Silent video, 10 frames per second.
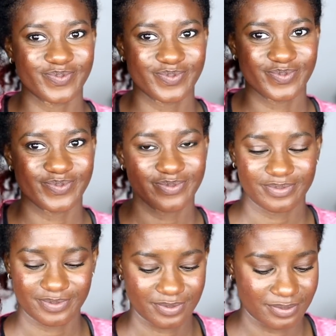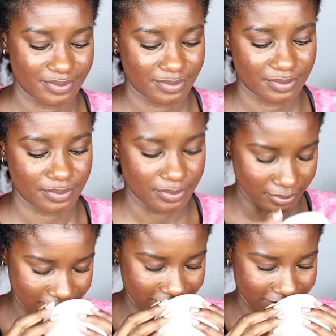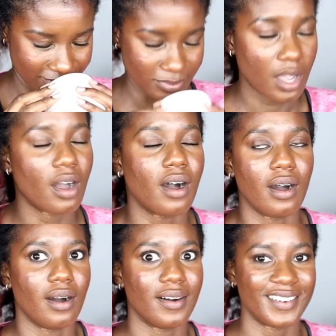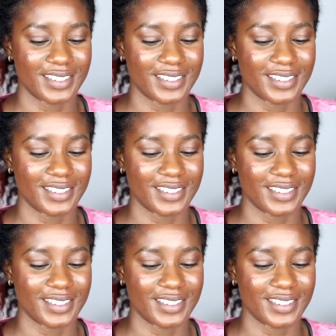conditioner as we go along.